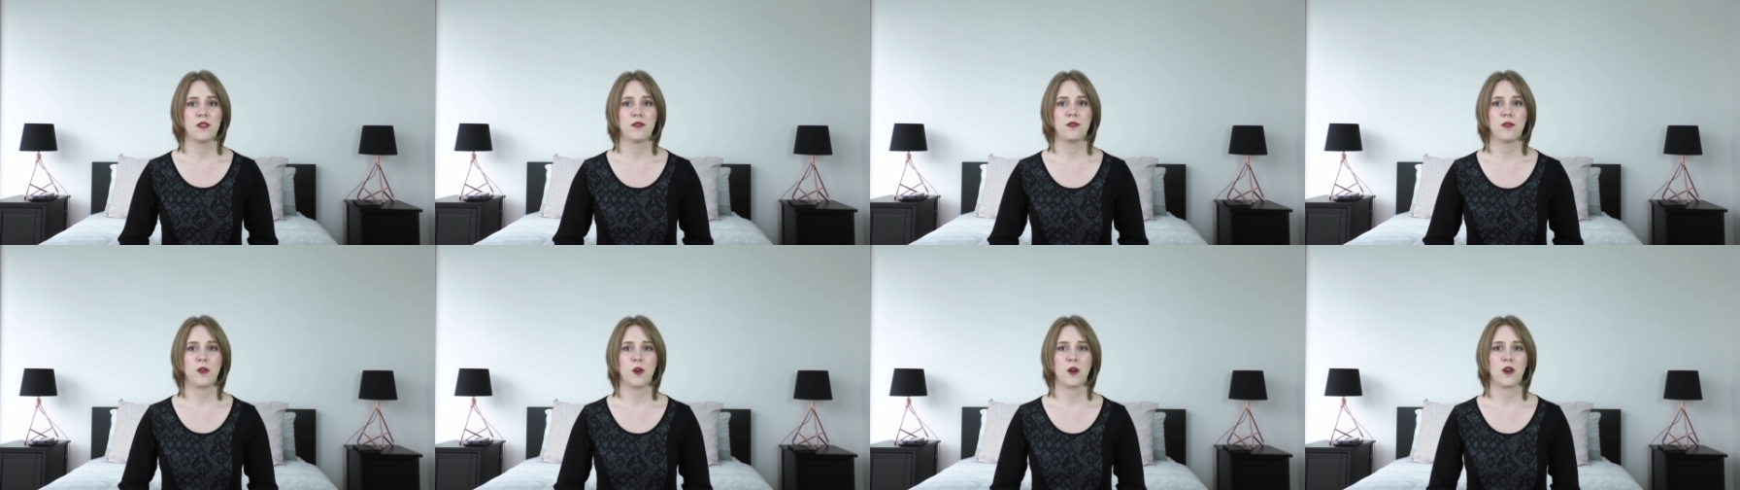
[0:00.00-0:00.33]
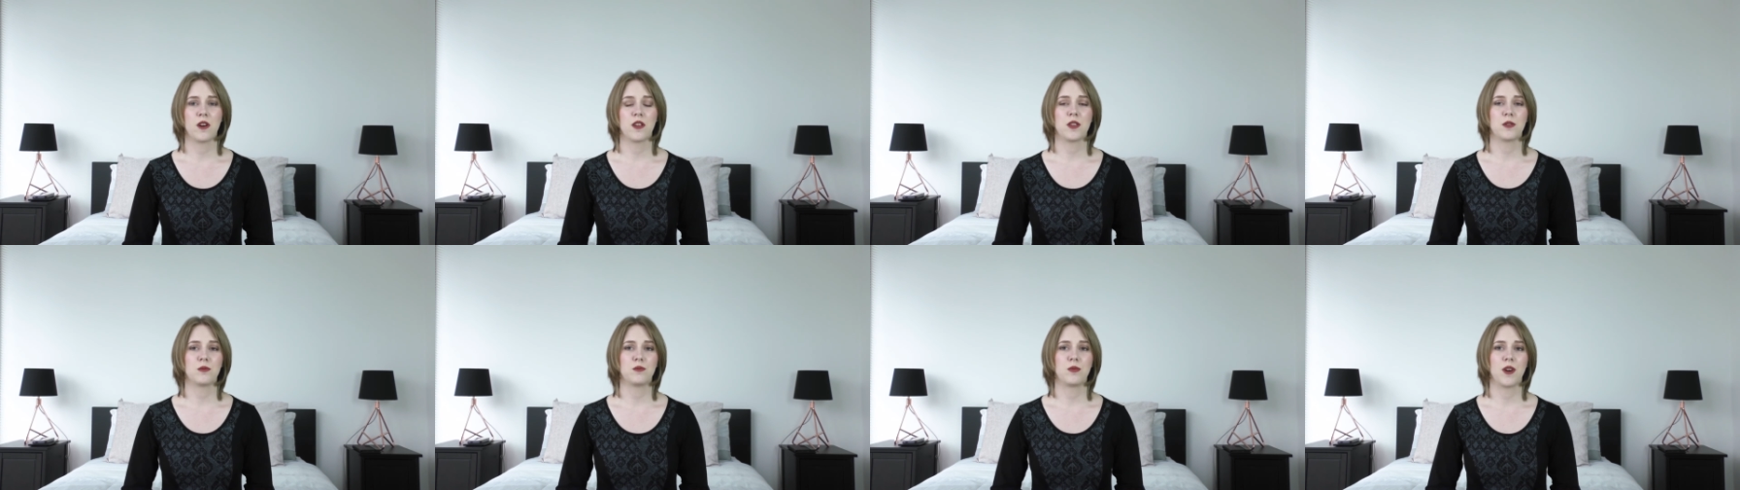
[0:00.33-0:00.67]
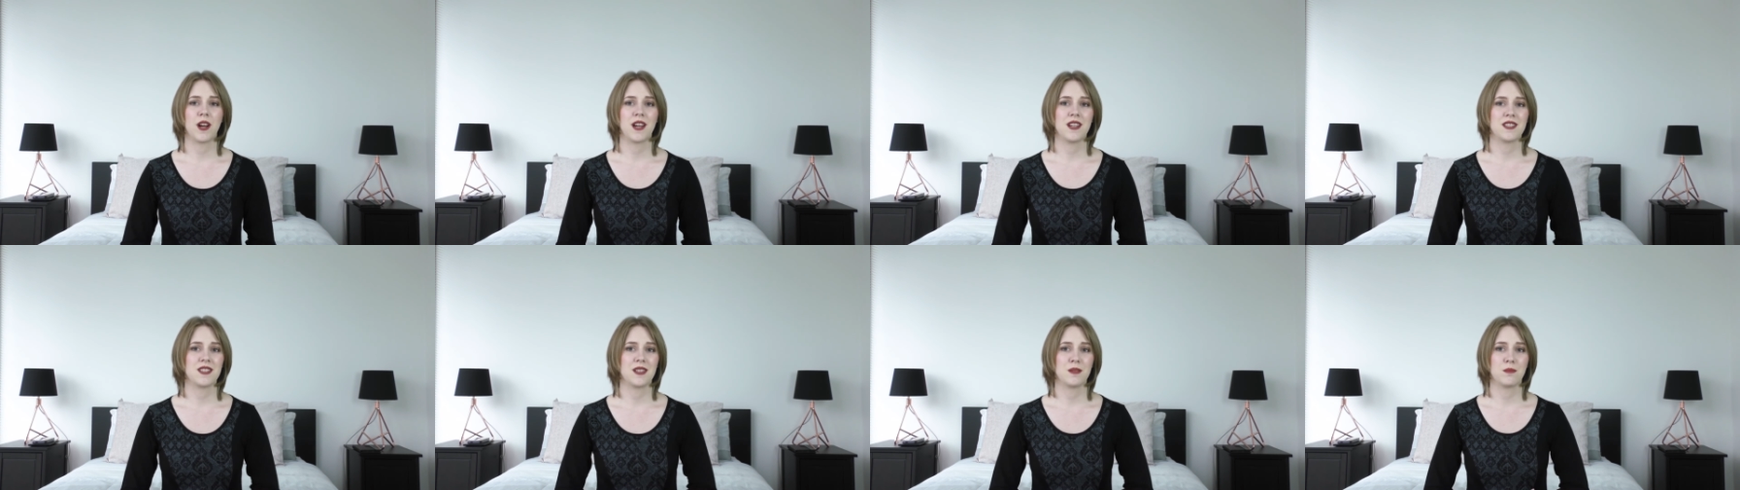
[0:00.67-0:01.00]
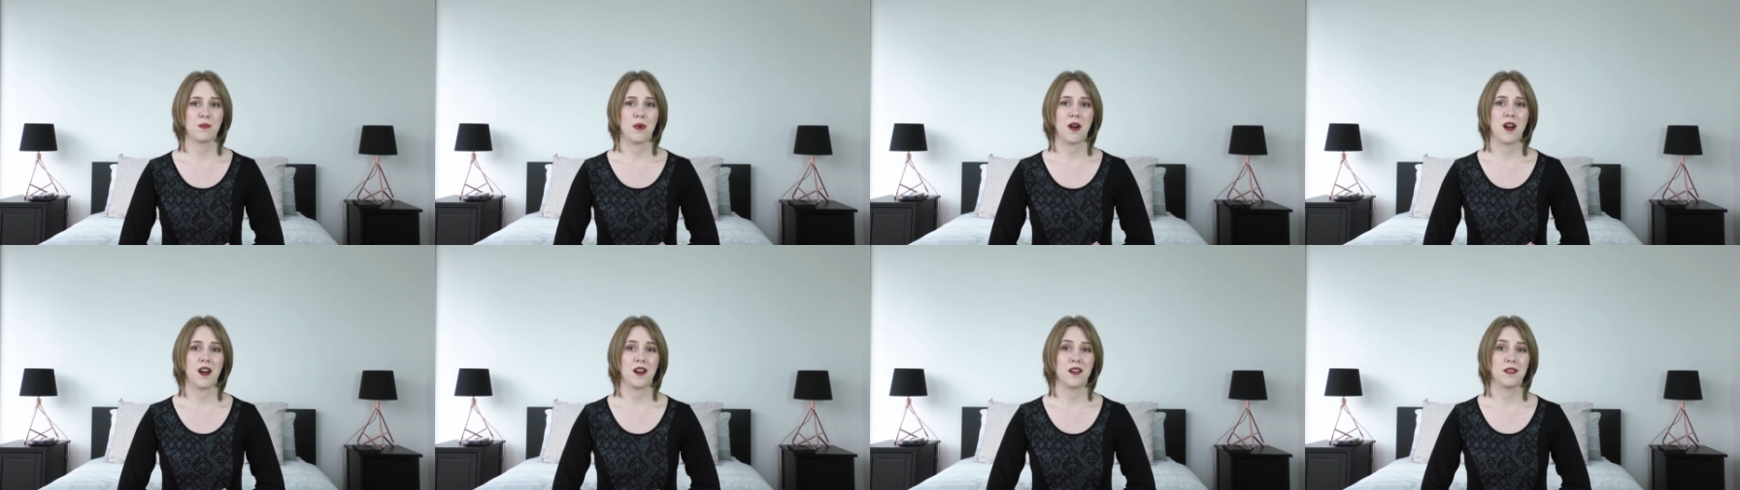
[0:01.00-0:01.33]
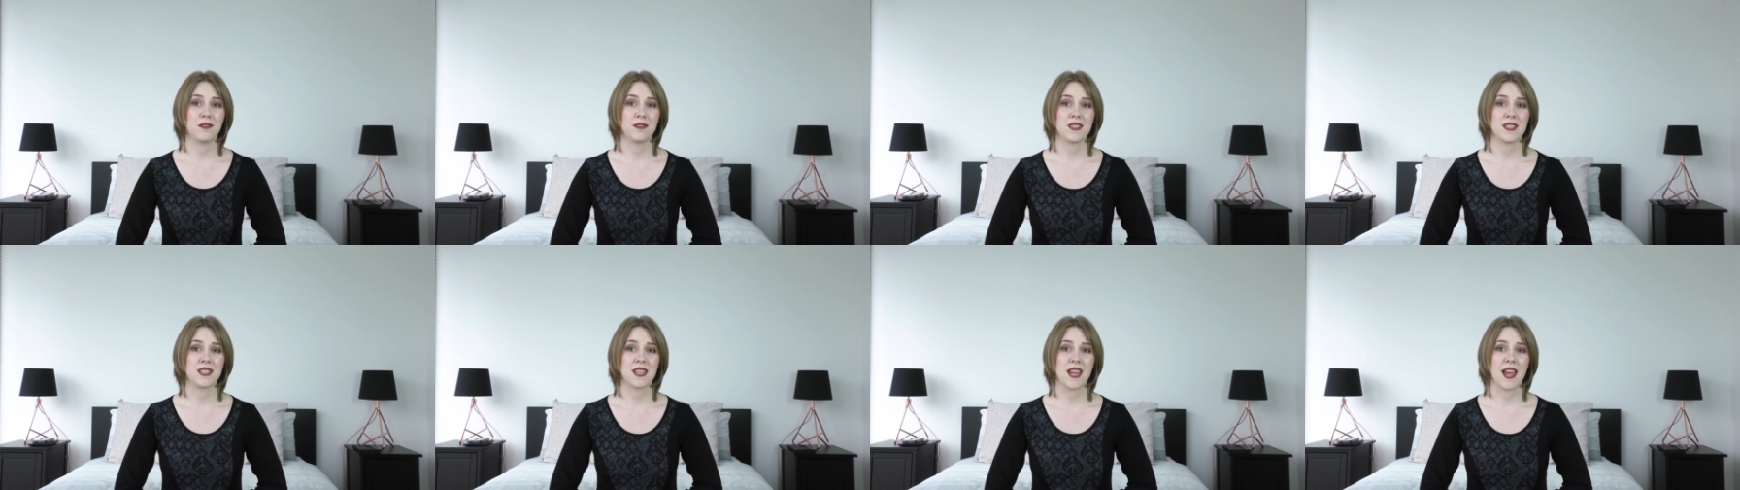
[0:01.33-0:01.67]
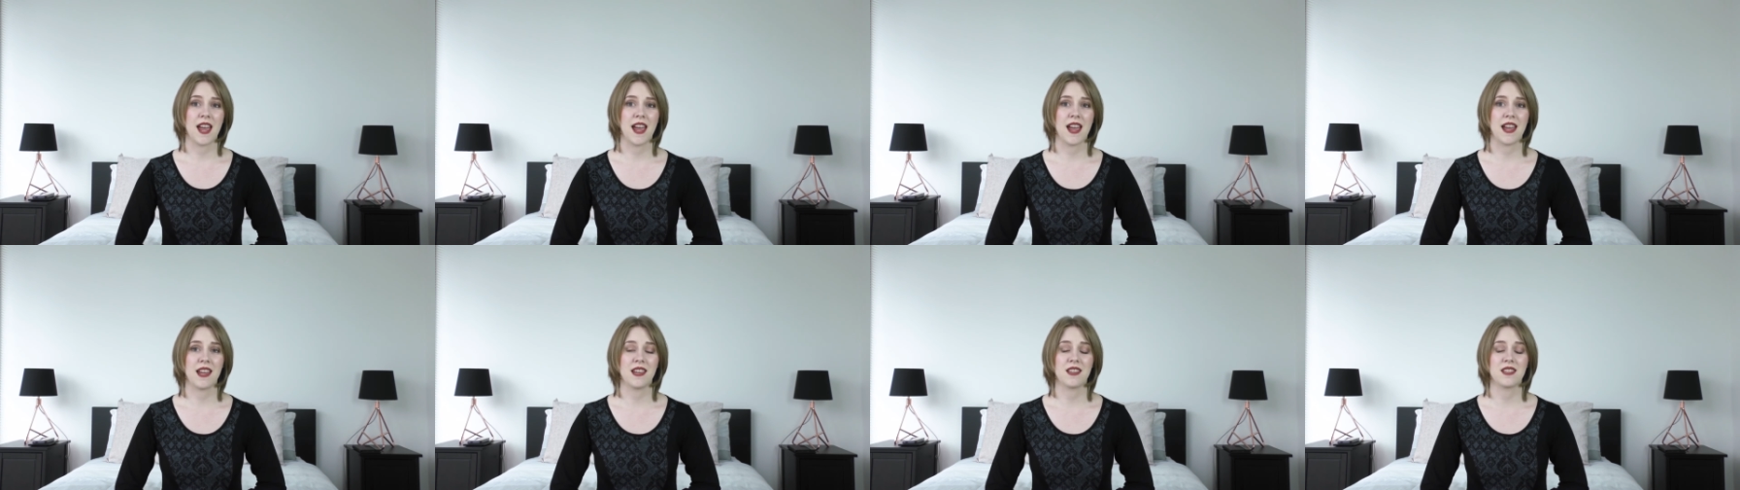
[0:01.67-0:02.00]
for the writing part of the
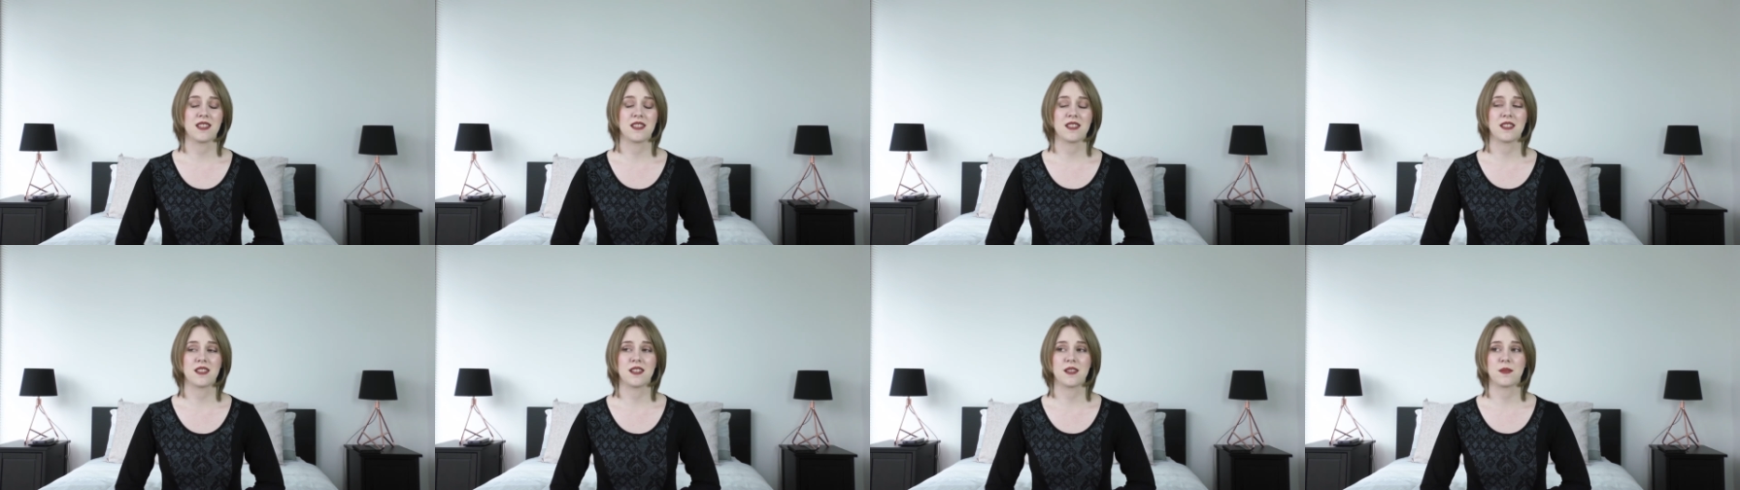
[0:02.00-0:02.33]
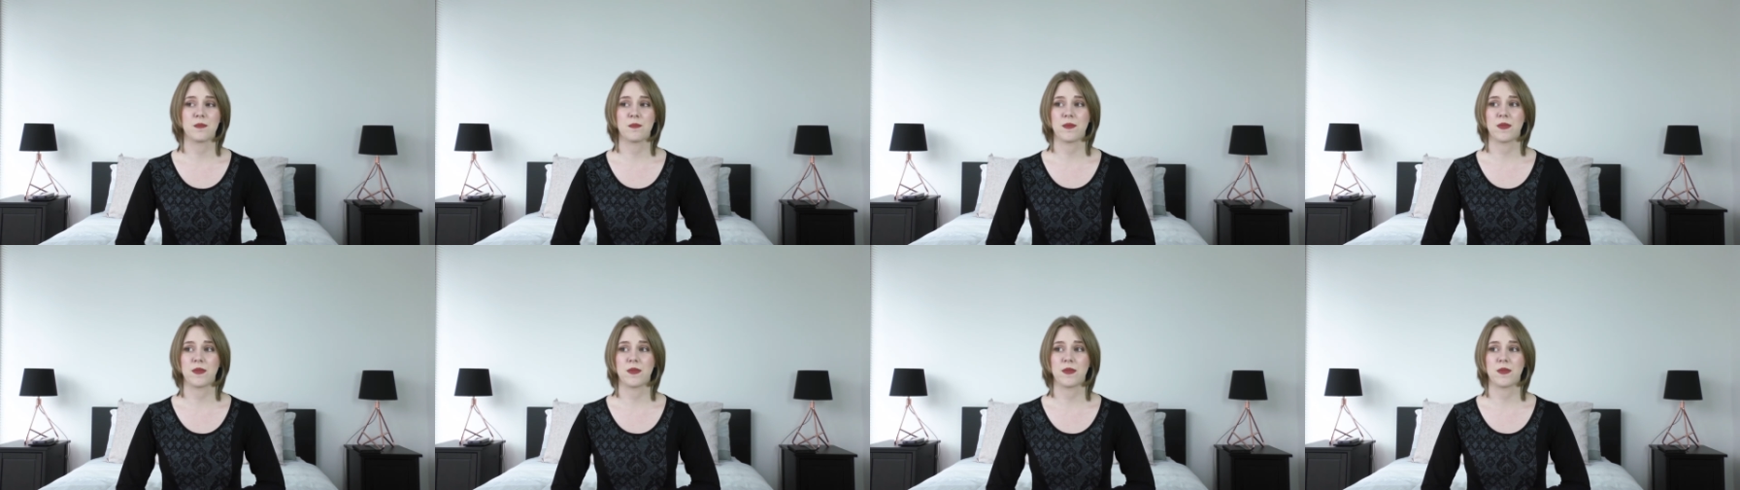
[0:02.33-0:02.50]
test.